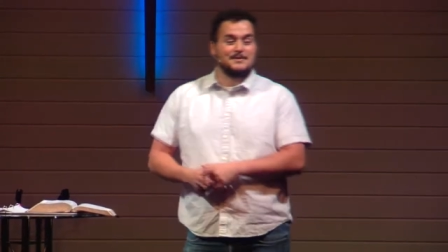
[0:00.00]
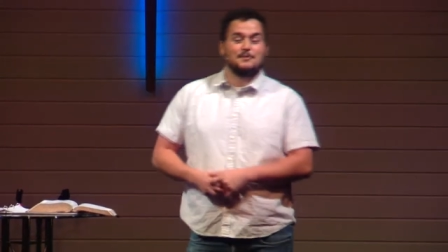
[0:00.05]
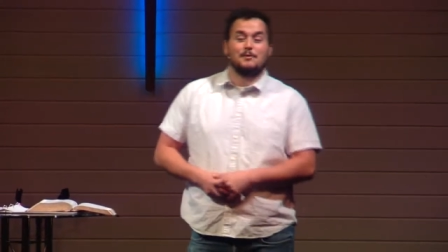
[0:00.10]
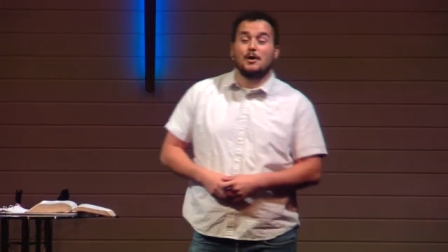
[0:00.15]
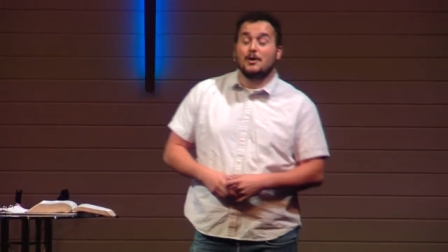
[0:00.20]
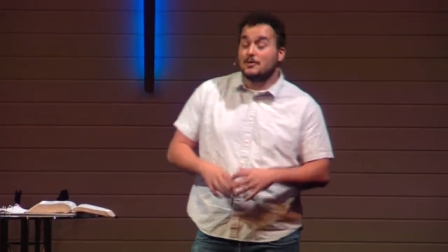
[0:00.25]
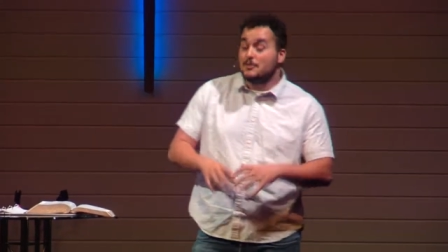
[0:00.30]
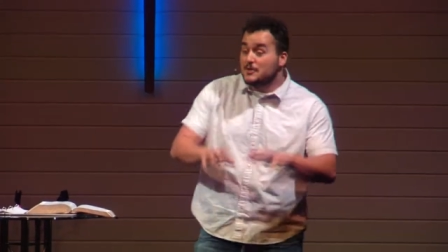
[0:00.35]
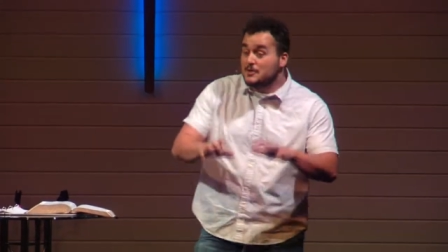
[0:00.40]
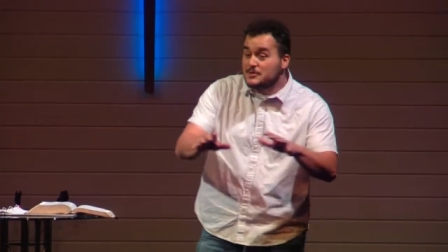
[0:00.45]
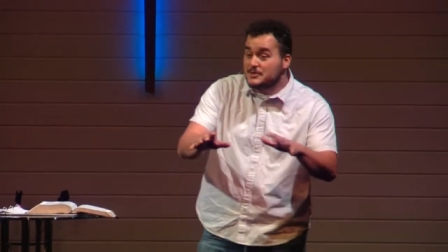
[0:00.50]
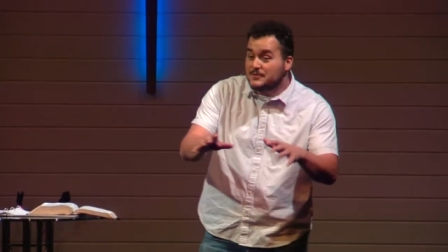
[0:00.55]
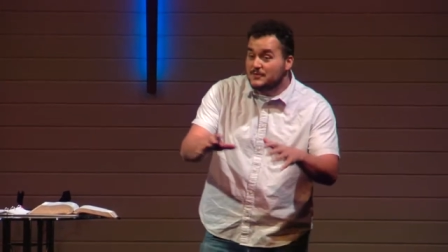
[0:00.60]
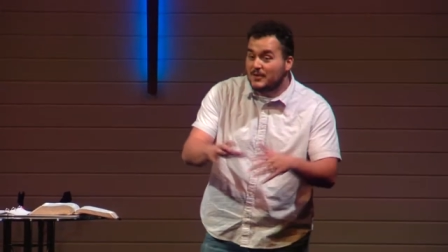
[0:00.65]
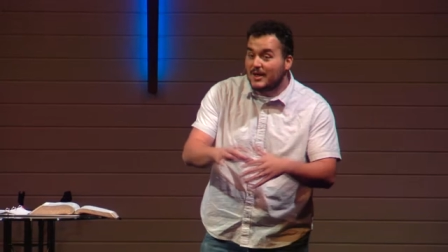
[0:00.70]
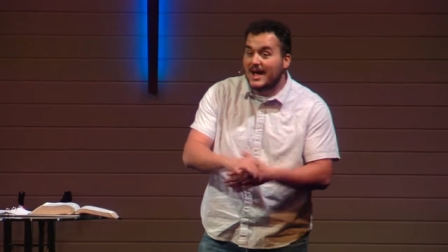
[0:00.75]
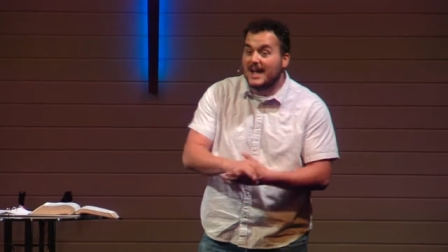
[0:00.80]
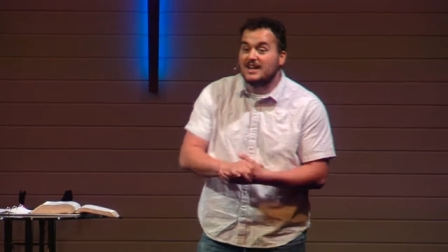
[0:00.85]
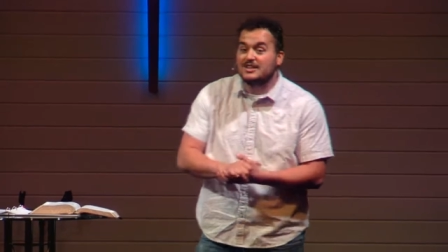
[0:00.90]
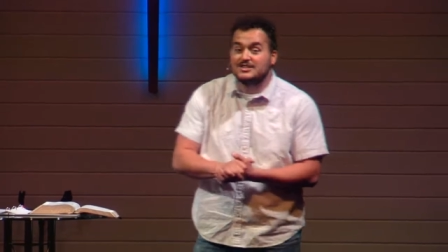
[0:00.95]
Well,
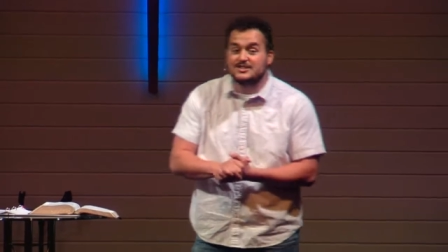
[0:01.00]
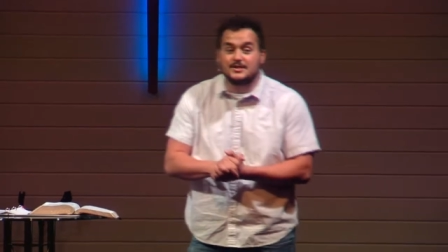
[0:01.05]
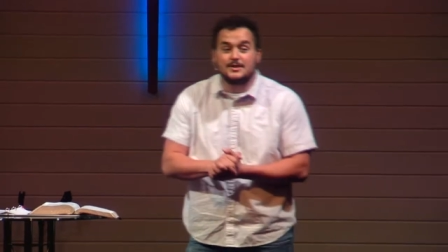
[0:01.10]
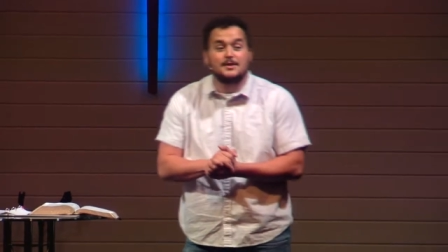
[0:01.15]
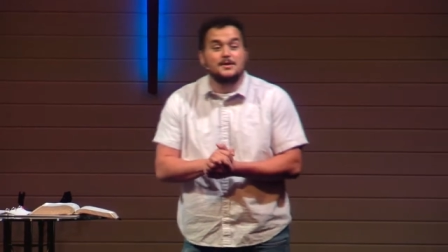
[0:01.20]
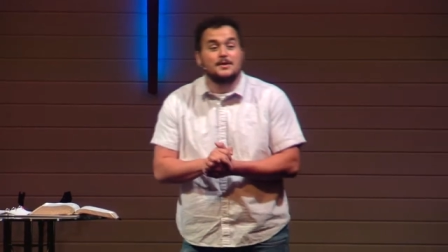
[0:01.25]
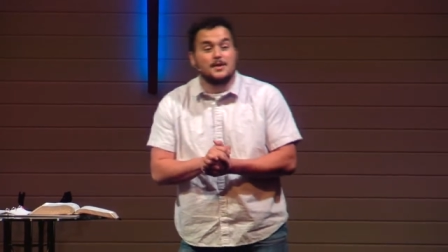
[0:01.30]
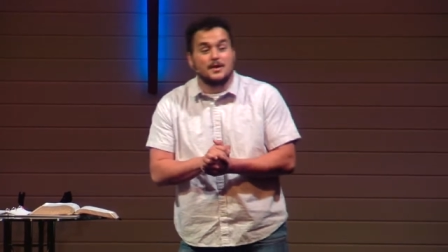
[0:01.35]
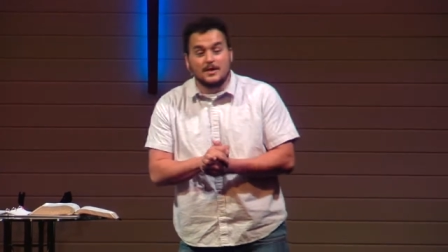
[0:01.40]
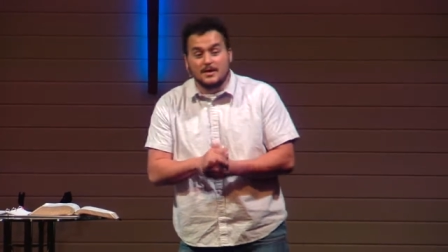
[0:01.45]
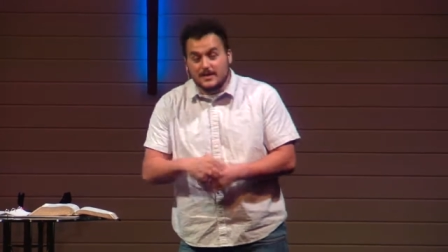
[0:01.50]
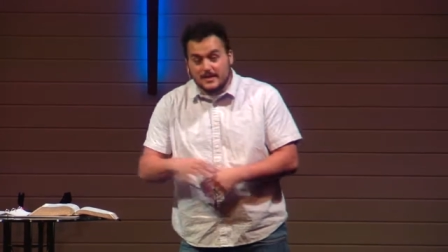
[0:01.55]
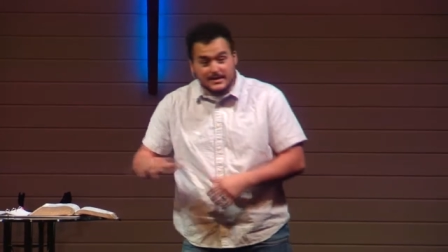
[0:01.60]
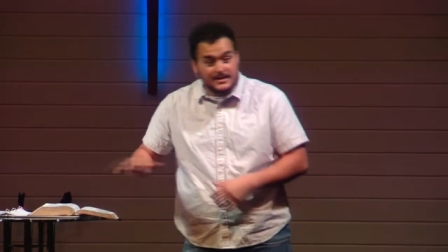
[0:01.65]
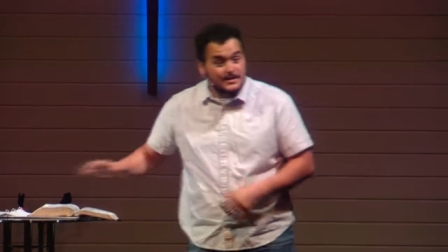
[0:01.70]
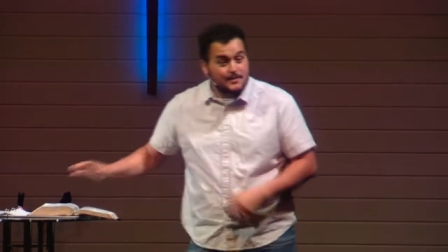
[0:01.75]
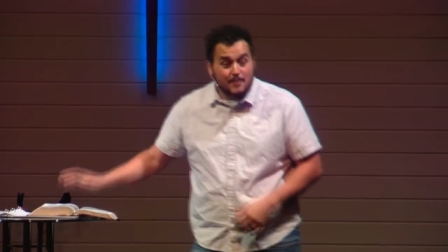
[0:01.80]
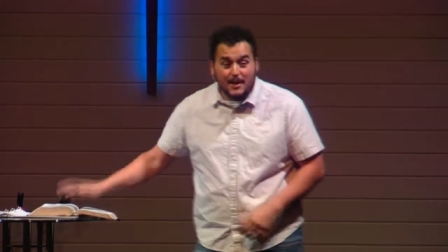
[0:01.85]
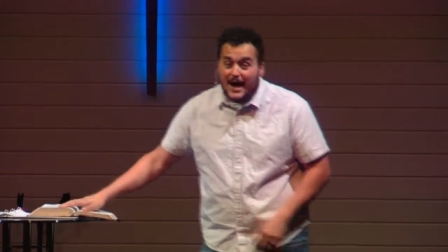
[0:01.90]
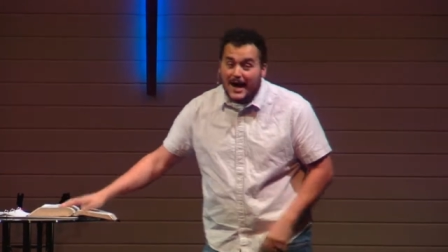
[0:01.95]
newsflash,
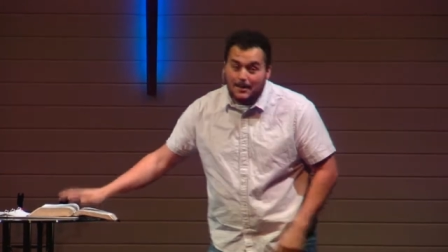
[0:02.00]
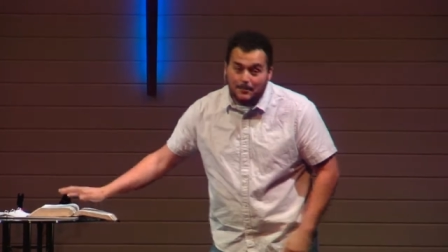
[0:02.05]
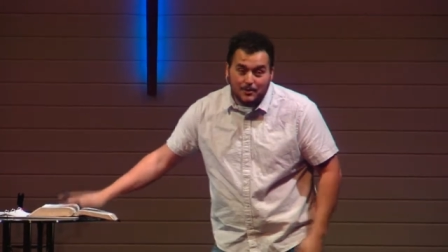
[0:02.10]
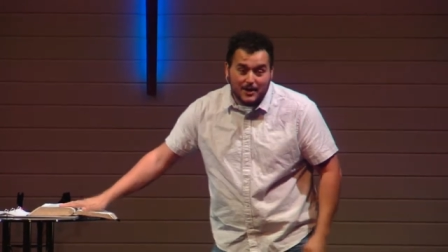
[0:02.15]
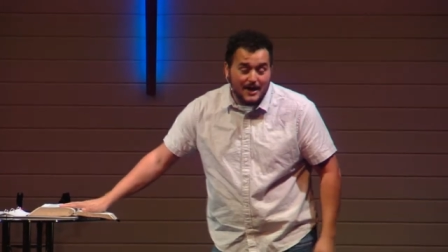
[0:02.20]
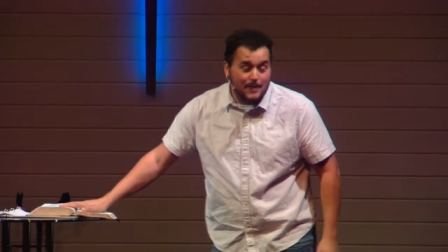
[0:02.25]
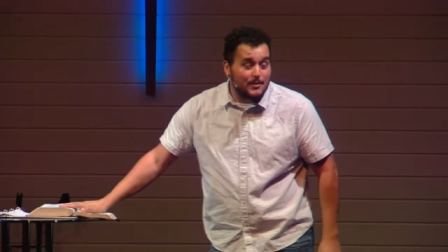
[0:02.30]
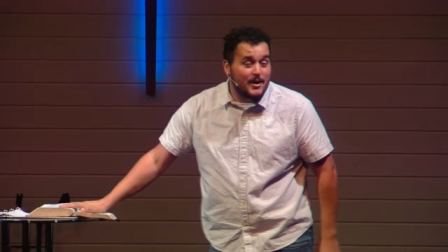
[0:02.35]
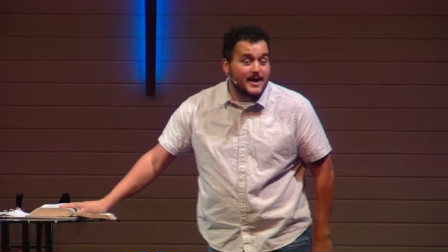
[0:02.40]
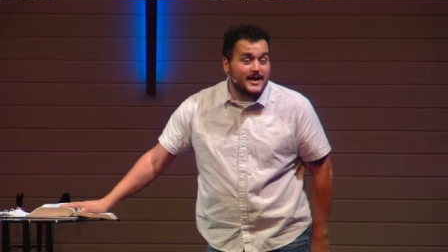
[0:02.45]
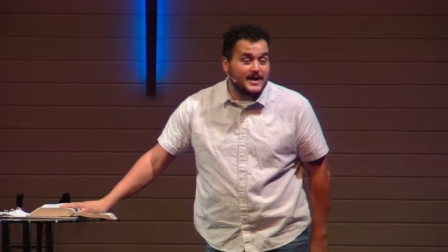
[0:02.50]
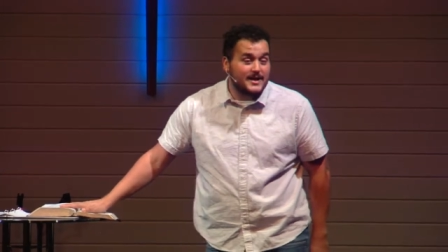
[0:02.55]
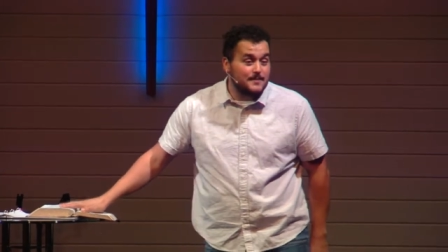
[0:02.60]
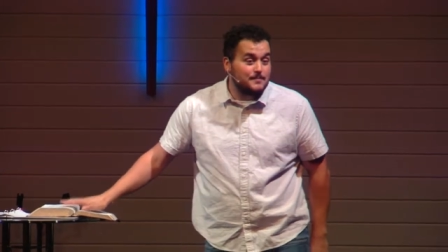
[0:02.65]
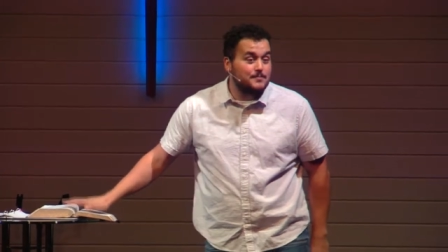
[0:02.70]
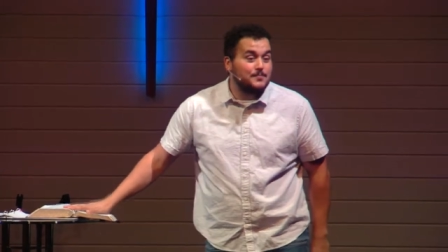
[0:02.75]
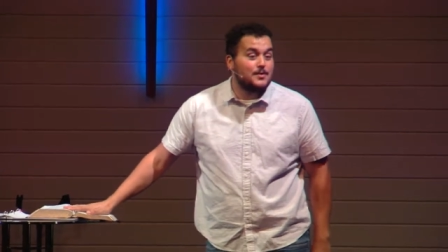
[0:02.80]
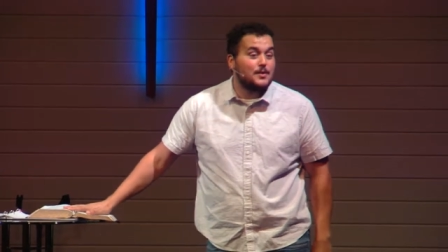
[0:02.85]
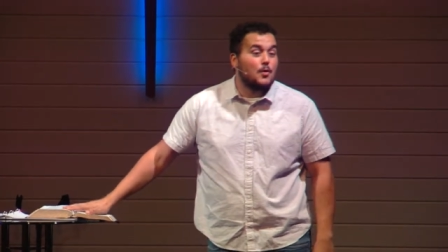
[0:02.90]
the Bible, I read it.